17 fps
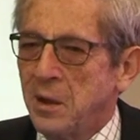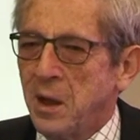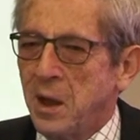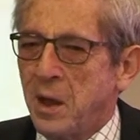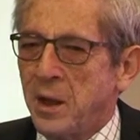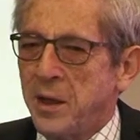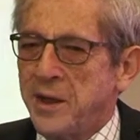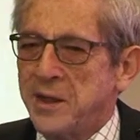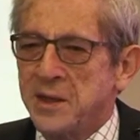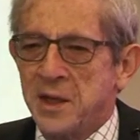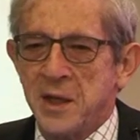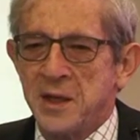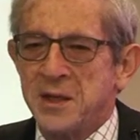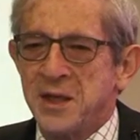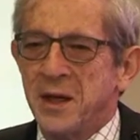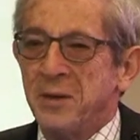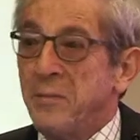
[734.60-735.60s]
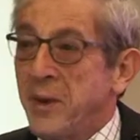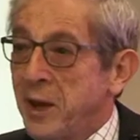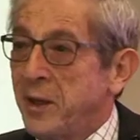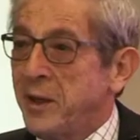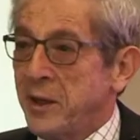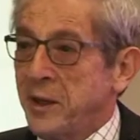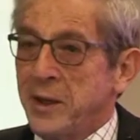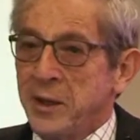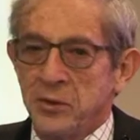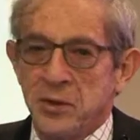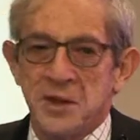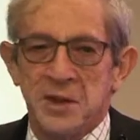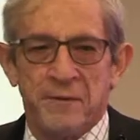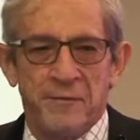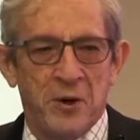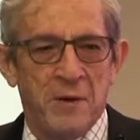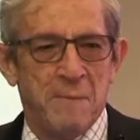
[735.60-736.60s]
is an American
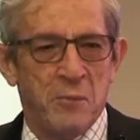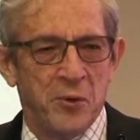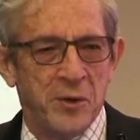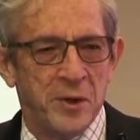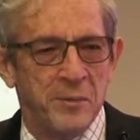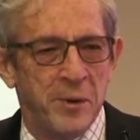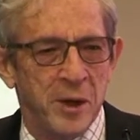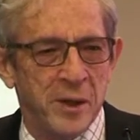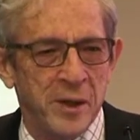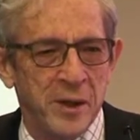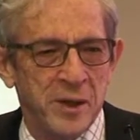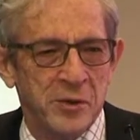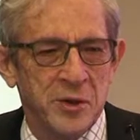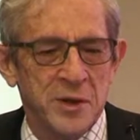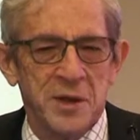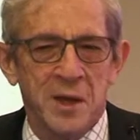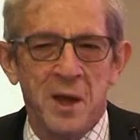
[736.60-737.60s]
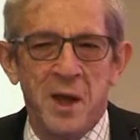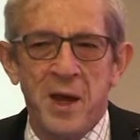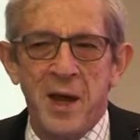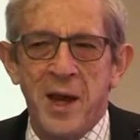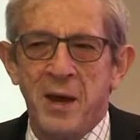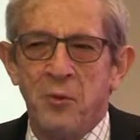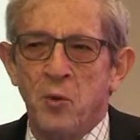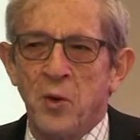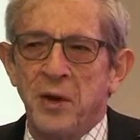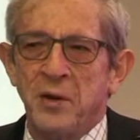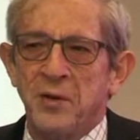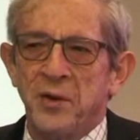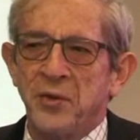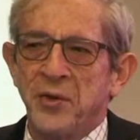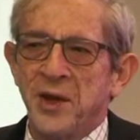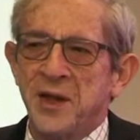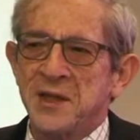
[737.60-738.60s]
interest, a very important American interest. And one of
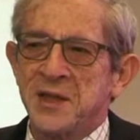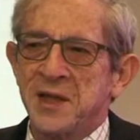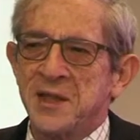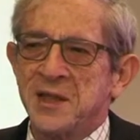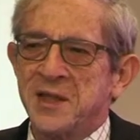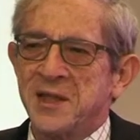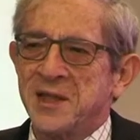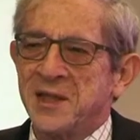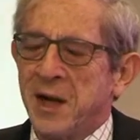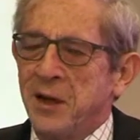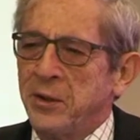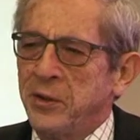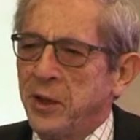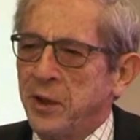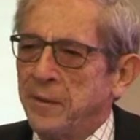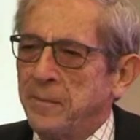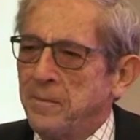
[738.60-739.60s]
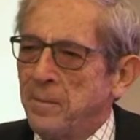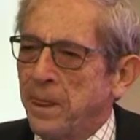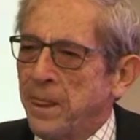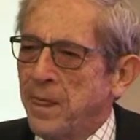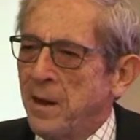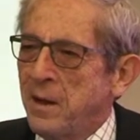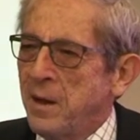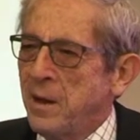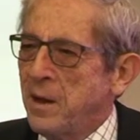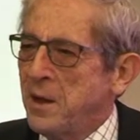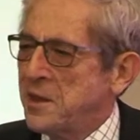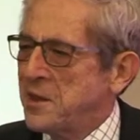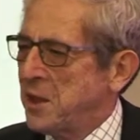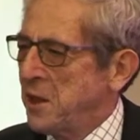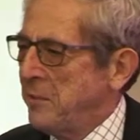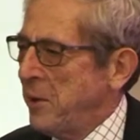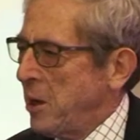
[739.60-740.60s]
the things that's disheartening
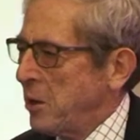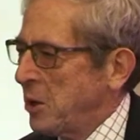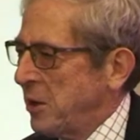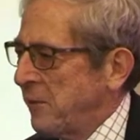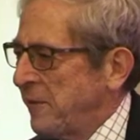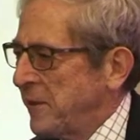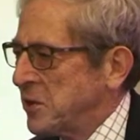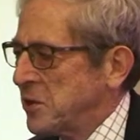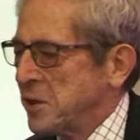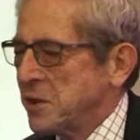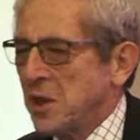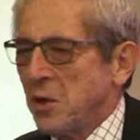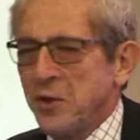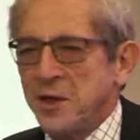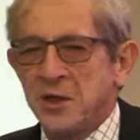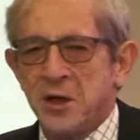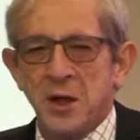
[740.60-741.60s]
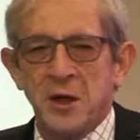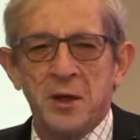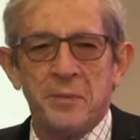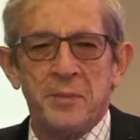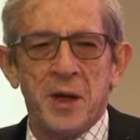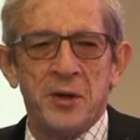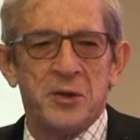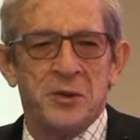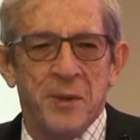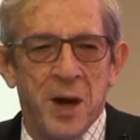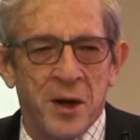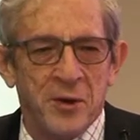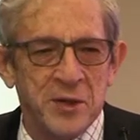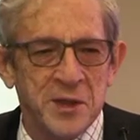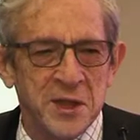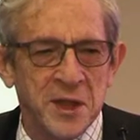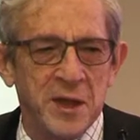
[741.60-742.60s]
is that American officials always talk about
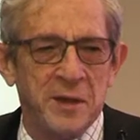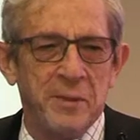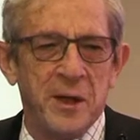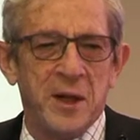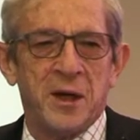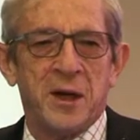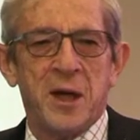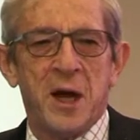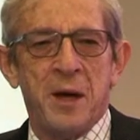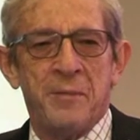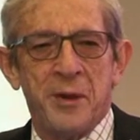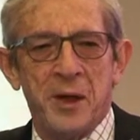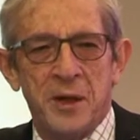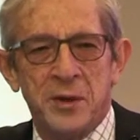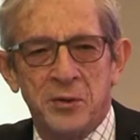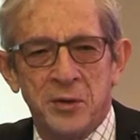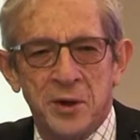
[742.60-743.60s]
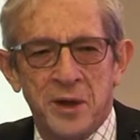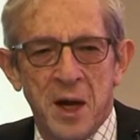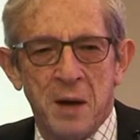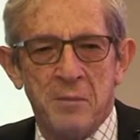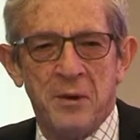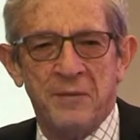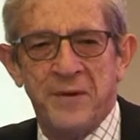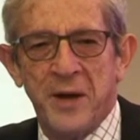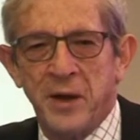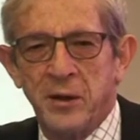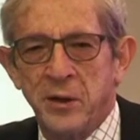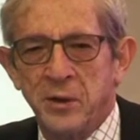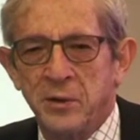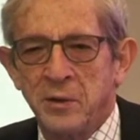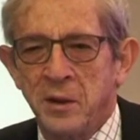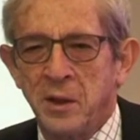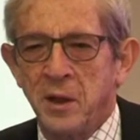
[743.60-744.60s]
democracy being a common interest, common
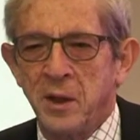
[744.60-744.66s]
value,